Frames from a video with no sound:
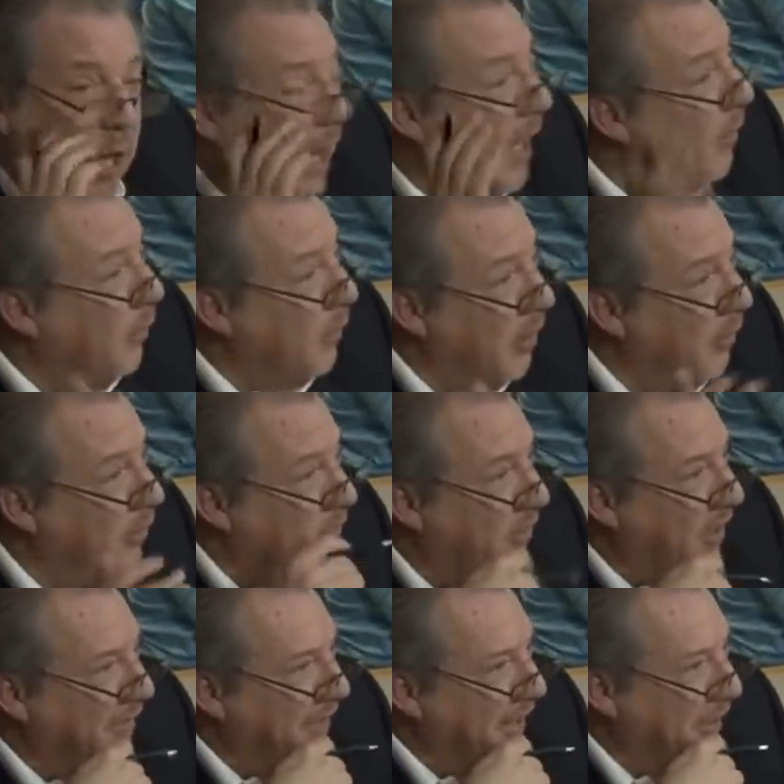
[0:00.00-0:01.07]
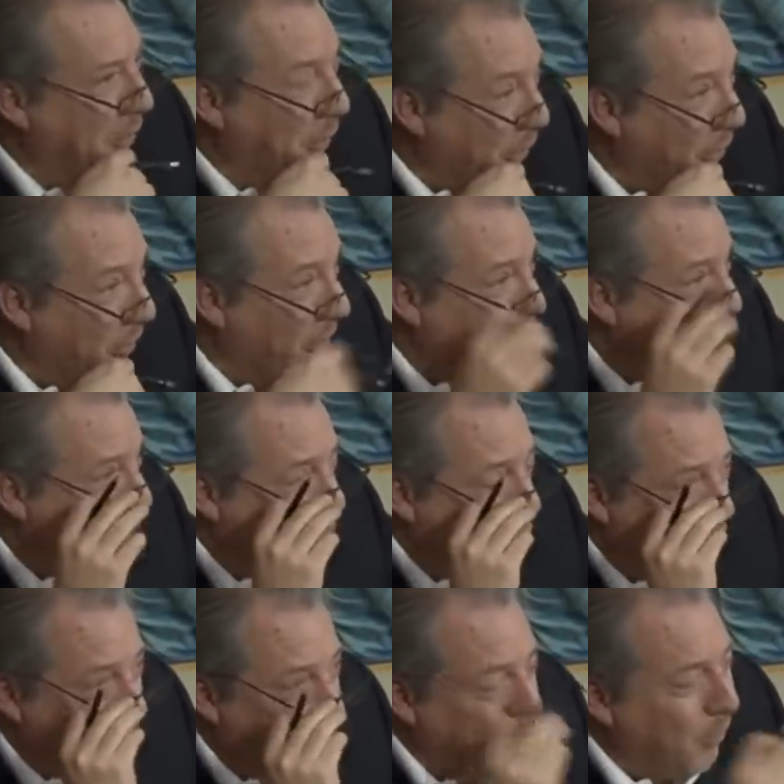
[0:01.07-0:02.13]
don't understand that at all.
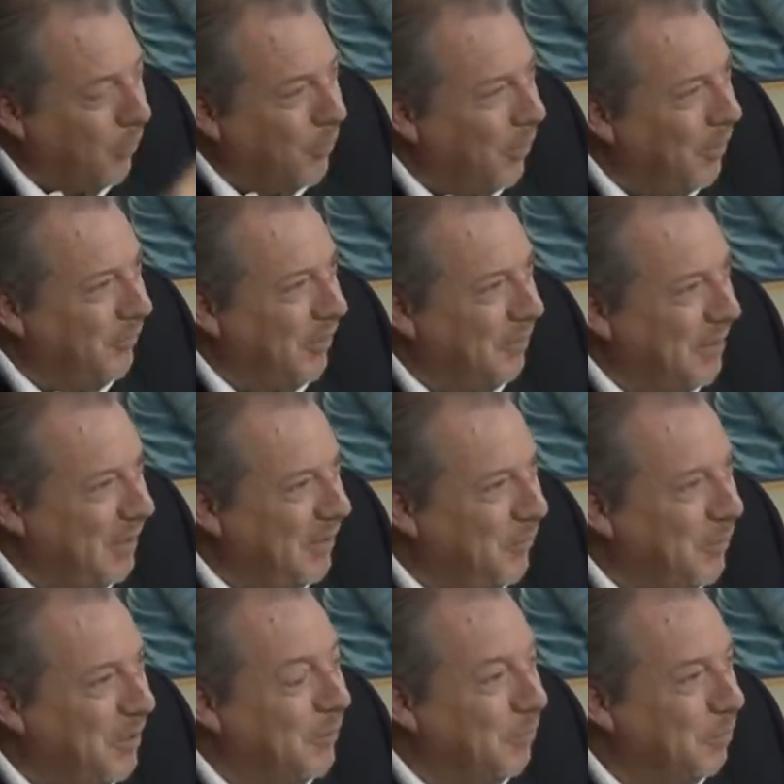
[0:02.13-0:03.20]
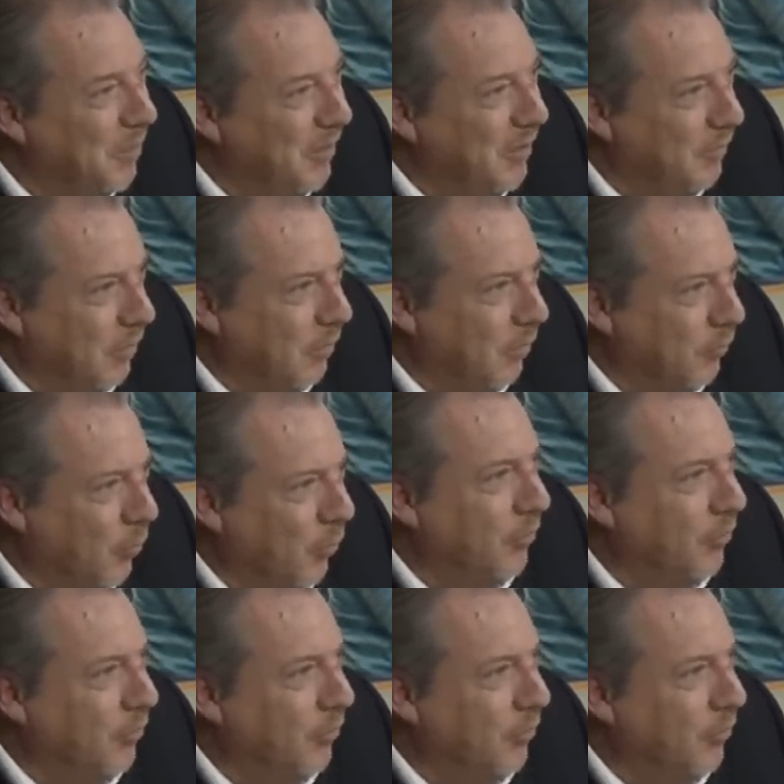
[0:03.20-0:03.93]
What does that mean? You believe it? Of course you